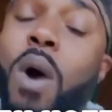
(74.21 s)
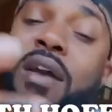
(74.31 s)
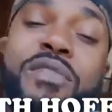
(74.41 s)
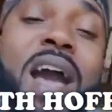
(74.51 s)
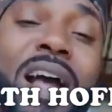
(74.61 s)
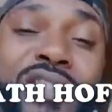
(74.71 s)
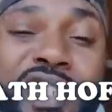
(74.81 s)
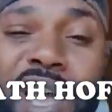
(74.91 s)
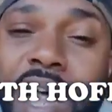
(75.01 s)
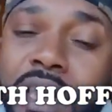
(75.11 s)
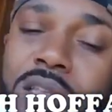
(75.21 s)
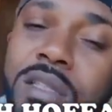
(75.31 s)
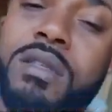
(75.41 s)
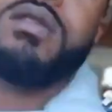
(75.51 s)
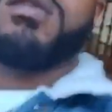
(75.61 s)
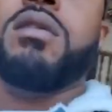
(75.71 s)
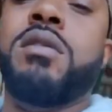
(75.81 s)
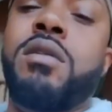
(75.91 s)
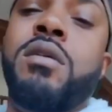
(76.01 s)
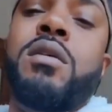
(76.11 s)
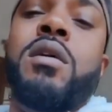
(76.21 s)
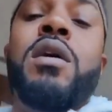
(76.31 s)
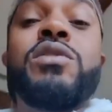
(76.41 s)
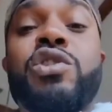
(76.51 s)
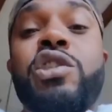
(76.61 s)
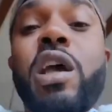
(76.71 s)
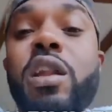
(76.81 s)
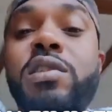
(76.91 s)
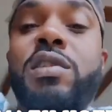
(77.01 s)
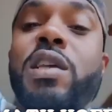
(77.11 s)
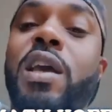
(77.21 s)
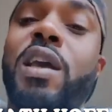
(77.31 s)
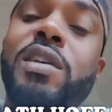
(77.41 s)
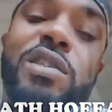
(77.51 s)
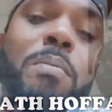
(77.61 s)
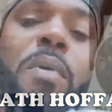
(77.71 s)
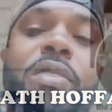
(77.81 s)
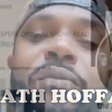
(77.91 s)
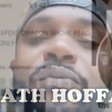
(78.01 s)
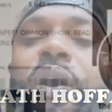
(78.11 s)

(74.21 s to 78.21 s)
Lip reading: still my wife got jealous. Jealousy is a